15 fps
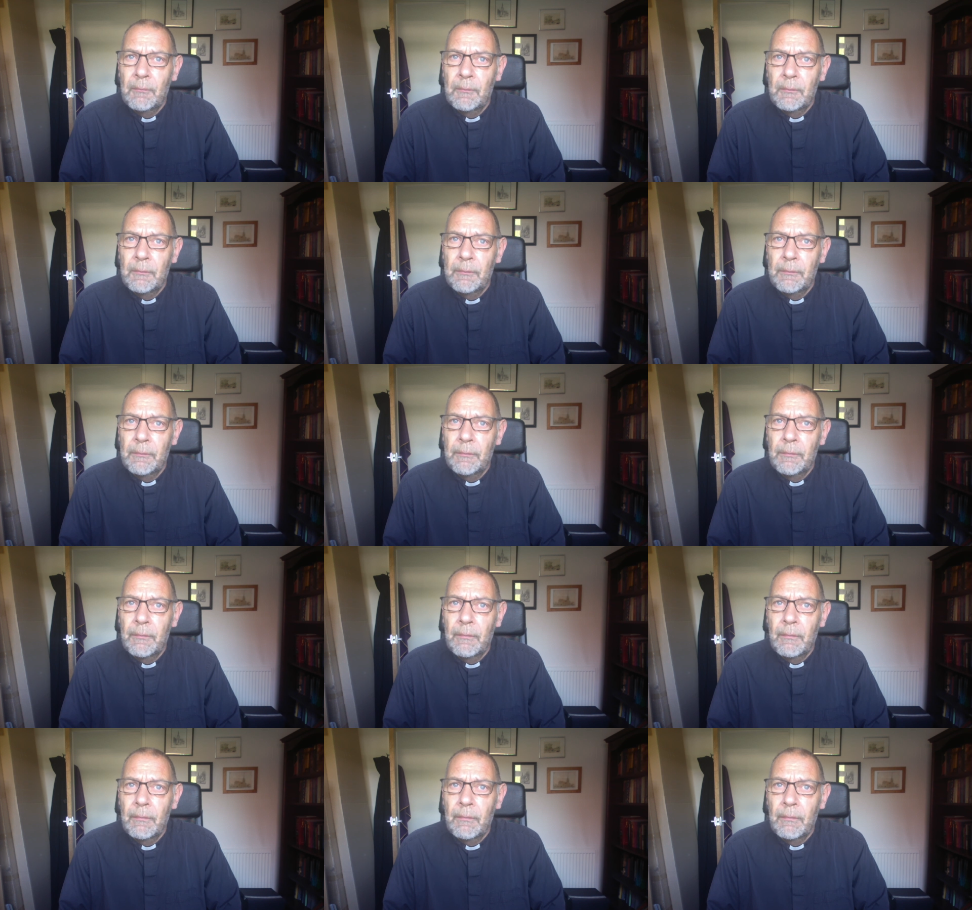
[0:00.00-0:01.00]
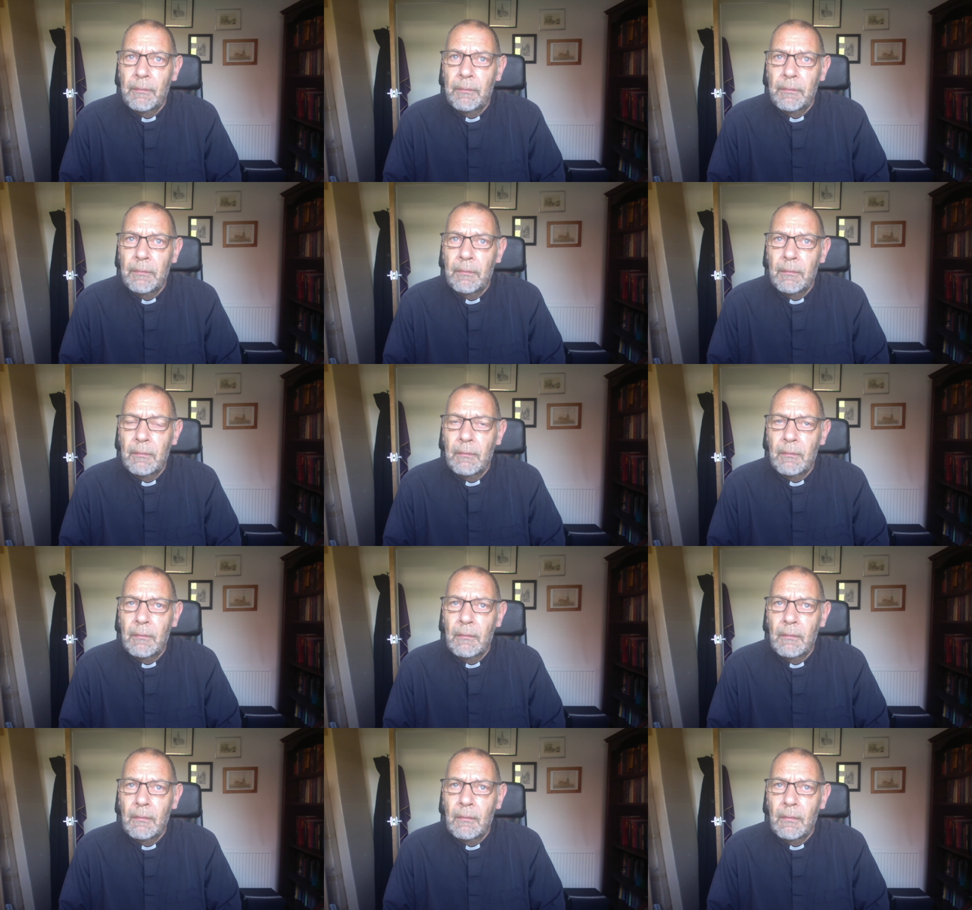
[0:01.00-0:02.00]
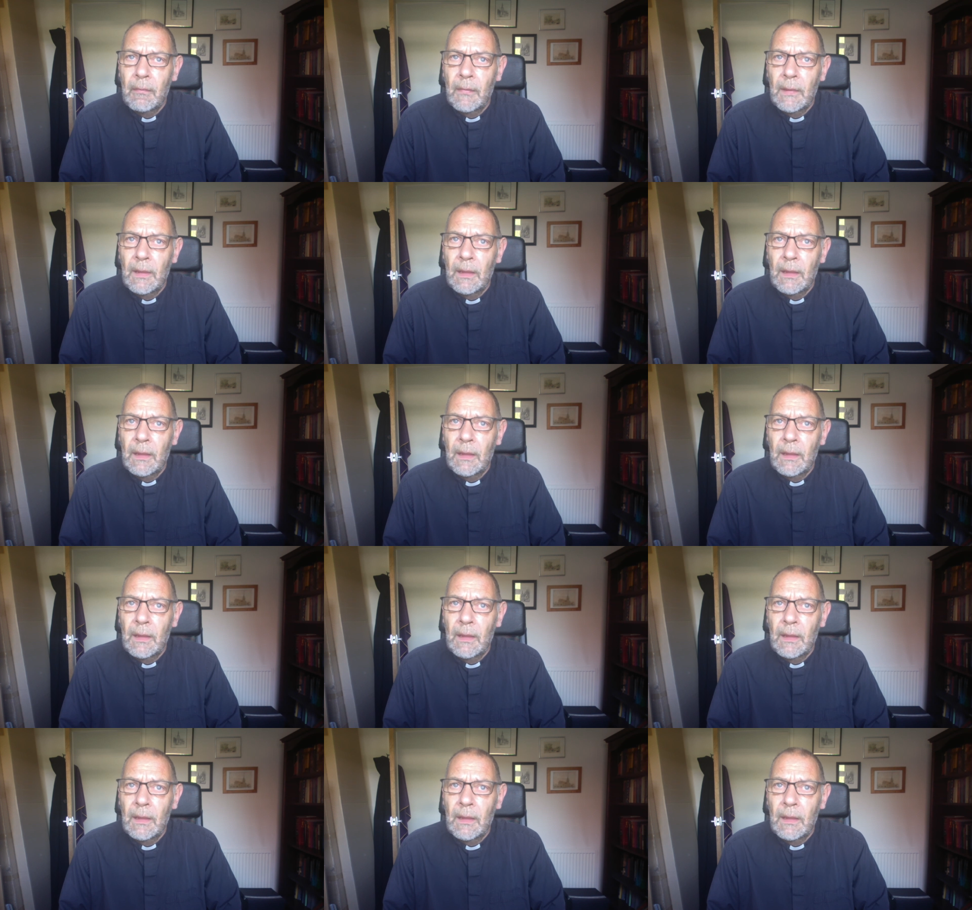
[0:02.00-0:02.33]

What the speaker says: Nothing is said.